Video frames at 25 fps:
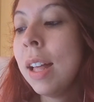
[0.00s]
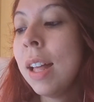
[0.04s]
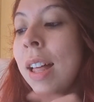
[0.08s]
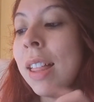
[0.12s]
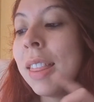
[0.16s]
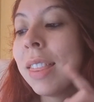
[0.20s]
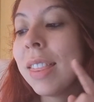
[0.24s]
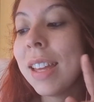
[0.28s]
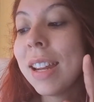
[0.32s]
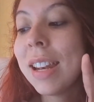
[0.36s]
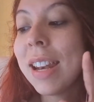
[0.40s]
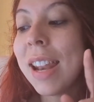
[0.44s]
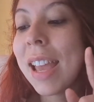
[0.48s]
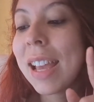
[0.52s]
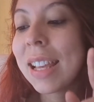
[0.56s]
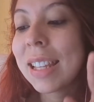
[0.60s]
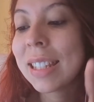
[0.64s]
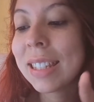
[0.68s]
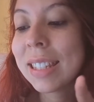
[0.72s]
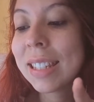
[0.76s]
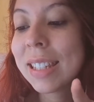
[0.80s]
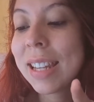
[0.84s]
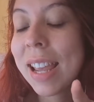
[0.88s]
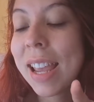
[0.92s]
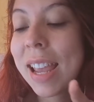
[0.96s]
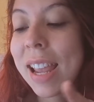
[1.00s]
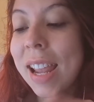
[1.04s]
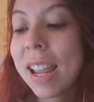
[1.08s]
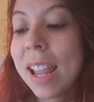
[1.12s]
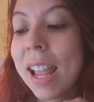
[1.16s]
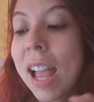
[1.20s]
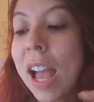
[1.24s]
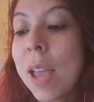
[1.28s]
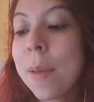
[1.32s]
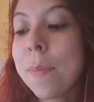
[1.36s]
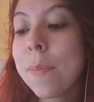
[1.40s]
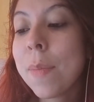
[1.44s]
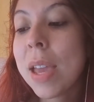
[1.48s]
The next day,
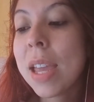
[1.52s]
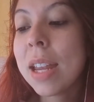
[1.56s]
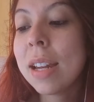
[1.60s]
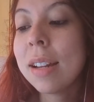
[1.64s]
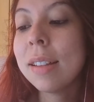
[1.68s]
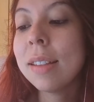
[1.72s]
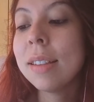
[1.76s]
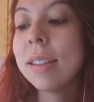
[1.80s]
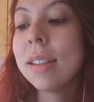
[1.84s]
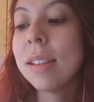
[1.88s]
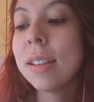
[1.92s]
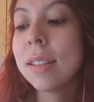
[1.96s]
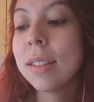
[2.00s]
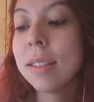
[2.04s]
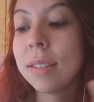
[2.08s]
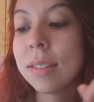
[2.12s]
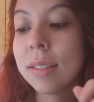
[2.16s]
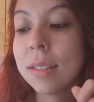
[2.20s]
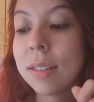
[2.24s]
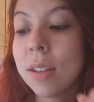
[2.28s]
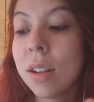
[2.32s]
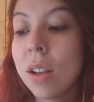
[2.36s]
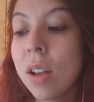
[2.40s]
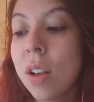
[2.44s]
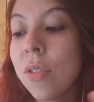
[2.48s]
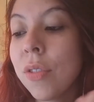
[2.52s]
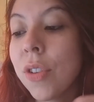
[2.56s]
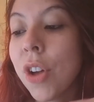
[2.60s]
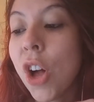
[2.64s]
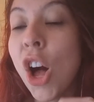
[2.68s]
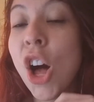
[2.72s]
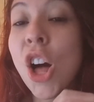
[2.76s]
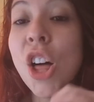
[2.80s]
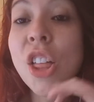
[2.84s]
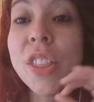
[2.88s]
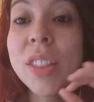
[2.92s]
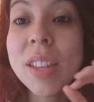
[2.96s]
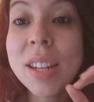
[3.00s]
I made a list of
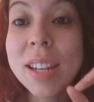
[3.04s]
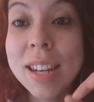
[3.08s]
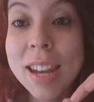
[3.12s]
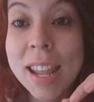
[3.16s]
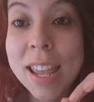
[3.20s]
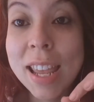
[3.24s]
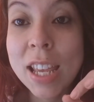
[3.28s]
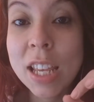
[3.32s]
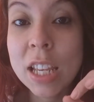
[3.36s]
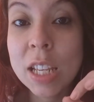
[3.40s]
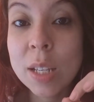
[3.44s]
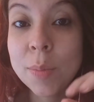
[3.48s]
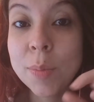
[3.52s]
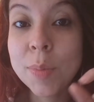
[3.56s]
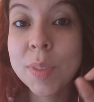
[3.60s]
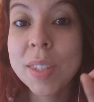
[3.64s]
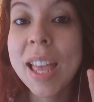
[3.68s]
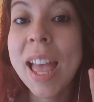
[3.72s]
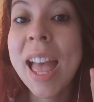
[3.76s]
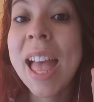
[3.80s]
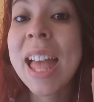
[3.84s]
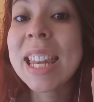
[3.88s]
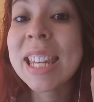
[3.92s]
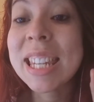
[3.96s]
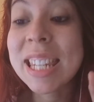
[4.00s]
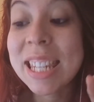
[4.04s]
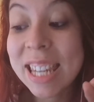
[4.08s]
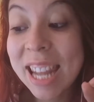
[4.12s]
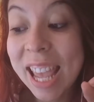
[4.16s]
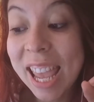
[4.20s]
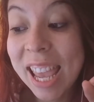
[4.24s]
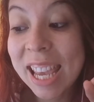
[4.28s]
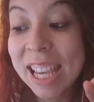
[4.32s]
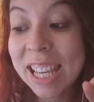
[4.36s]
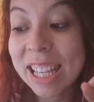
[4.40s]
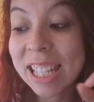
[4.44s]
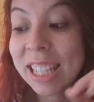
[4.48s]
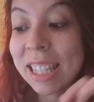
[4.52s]
all the names and
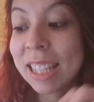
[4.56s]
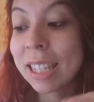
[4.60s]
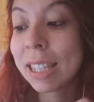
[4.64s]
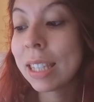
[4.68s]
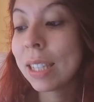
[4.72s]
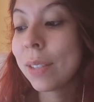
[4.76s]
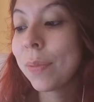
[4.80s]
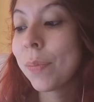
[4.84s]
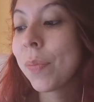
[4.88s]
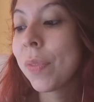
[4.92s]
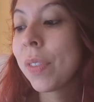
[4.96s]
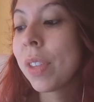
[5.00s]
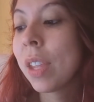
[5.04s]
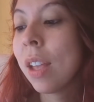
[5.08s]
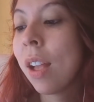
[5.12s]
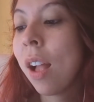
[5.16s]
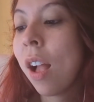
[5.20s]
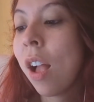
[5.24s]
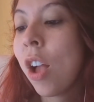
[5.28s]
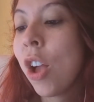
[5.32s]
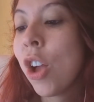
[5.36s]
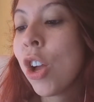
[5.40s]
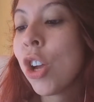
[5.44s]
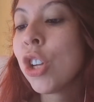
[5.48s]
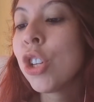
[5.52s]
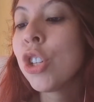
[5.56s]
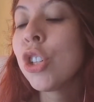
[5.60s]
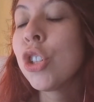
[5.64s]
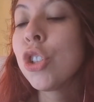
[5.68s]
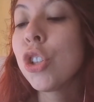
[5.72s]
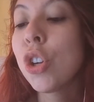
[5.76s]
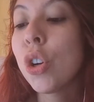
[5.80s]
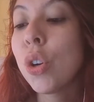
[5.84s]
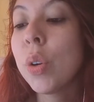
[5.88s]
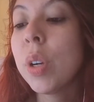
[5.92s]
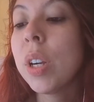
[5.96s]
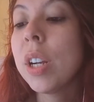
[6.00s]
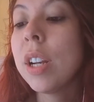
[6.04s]
dates.
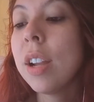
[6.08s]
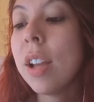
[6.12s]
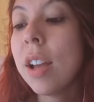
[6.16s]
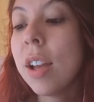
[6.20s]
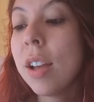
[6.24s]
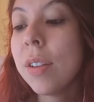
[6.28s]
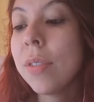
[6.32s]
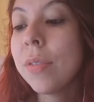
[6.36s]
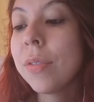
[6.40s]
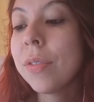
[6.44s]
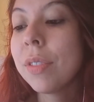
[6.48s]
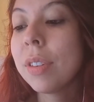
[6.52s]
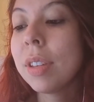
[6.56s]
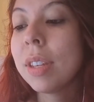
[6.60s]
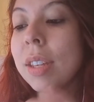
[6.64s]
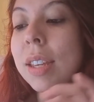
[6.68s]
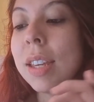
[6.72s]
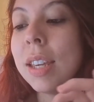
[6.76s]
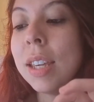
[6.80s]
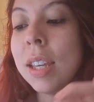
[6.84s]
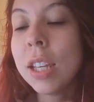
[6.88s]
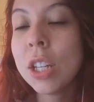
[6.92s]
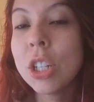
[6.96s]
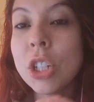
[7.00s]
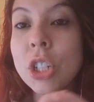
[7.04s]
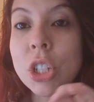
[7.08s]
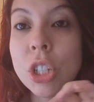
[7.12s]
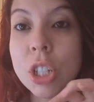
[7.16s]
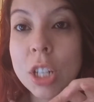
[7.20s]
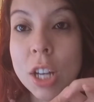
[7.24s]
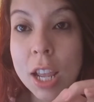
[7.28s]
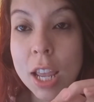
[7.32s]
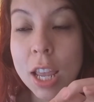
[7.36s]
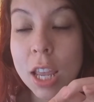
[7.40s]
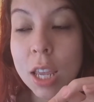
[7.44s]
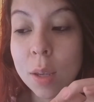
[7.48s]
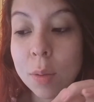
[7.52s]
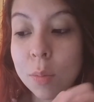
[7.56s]
Sure enough, each
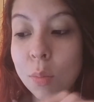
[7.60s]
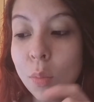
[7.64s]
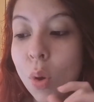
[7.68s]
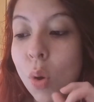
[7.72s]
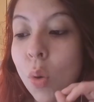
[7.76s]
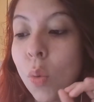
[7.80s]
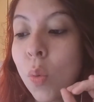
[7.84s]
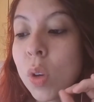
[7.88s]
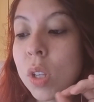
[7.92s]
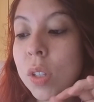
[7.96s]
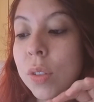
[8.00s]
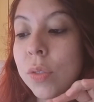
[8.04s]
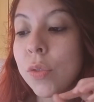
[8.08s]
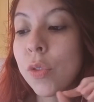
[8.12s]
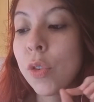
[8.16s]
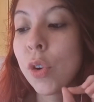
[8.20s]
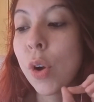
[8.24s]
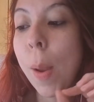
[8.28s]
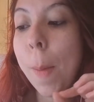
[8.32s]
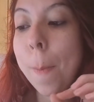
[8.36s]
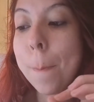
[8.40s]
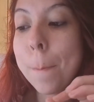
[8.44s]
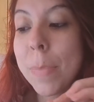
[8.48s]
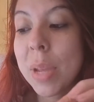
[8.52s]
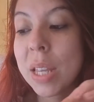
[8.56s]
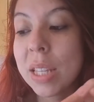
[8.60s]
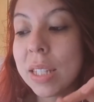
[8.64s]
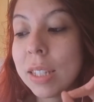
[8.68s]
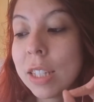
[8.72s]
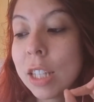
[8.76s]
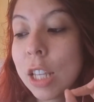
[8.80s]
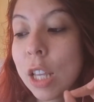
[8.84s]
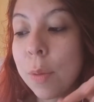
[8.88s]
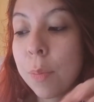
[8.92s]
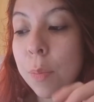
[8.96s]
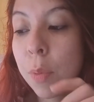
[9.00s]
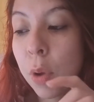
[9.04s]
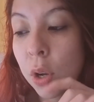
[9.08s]
name was for a missing
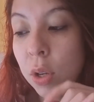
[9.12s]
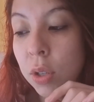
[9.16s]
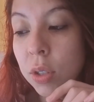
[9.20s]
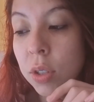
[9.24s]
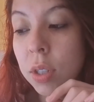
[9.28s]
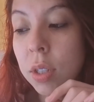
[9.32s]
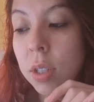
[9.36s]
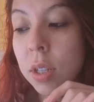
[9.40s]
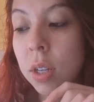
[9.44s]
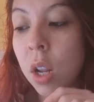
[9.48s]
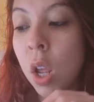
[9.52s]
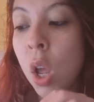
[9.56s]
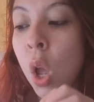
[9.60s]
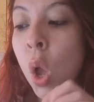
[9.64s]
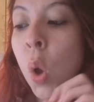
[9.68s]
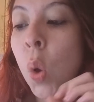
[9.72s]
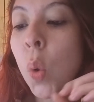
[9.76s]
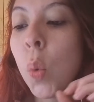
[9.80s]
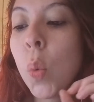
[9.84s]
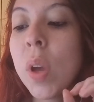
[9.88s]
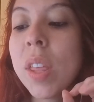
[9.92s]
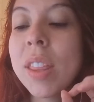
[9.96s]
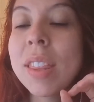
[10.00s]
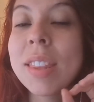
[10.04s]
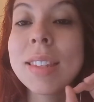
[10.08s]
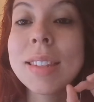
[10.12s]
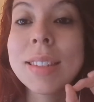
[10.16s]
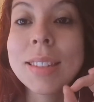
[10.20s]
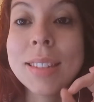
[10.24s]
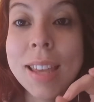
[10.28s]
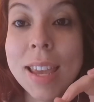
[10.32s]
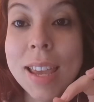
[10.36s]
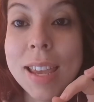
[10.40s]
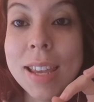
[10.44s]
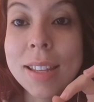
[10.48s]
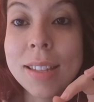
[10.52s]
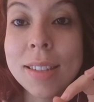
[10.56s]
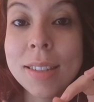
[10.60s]
person with
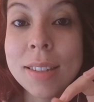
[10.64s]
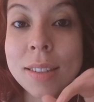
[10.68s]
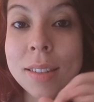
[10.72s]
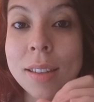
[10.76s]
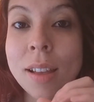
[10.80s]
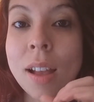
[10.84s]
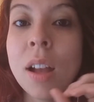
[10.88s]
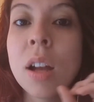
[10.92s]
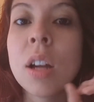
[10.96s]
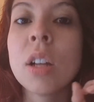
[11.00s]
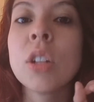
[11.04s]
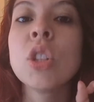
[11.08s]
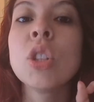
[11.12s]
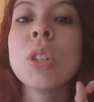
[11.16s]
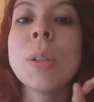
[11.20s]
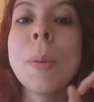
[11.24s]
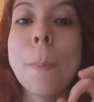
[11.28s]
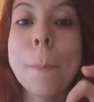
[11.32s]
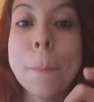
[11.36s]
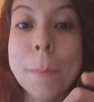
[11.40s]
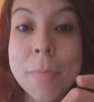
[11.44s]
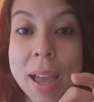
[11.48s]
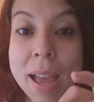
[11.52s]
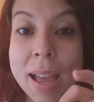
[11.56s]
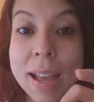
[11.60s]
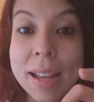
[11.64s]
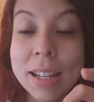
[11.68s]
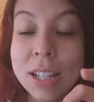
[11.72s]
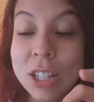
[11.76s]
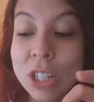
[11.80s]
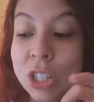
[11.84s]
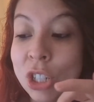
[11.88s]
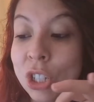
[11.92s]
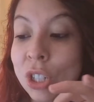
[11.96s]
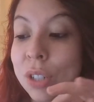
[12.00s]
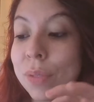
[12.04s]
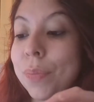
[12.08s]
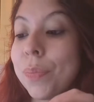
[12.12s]
dates to match.